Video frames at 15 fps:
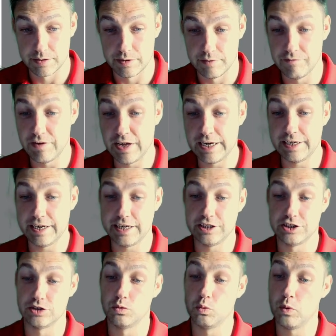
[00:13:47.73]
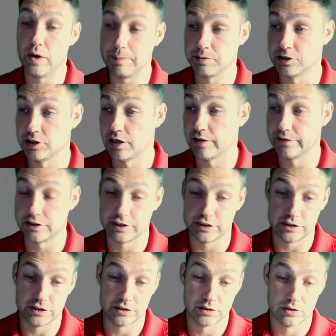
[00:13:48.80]
validation web
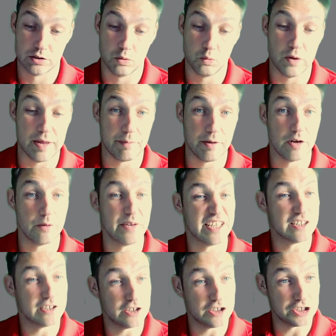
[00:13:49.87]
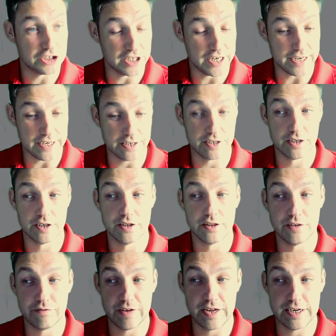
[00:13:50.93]
services whereby we can check
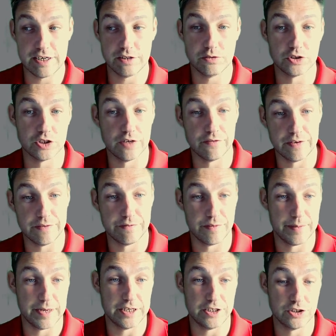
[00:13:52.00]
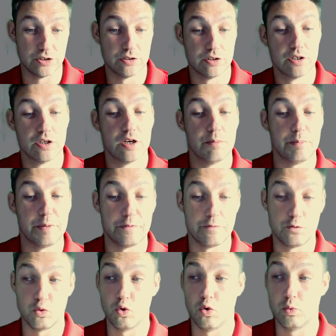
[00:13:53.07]
the values of information
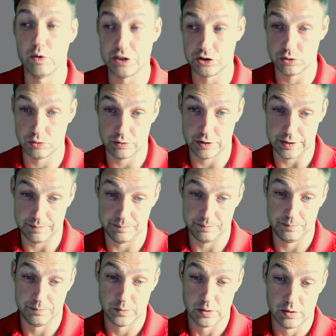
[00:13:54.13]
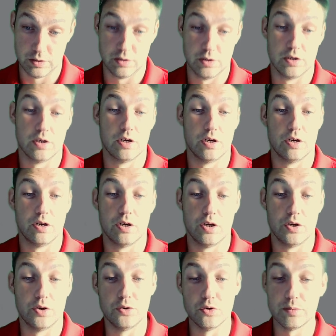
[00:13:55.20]
before we store it.
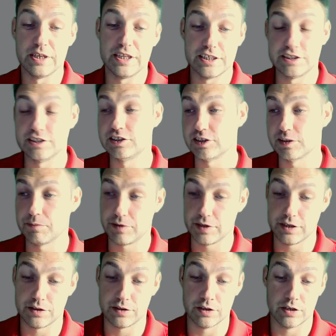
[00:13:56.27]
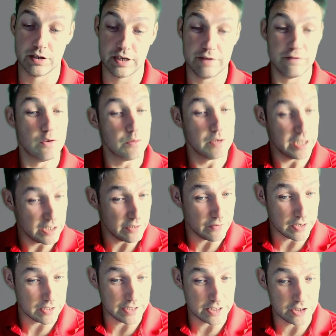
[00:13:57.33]
Normally this is something that if you need a
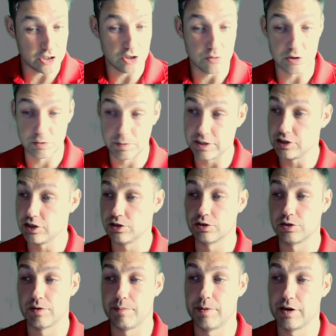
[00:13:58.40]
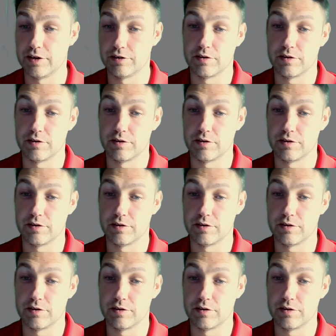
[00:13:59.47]
validation, you would speak to your DocuWare partner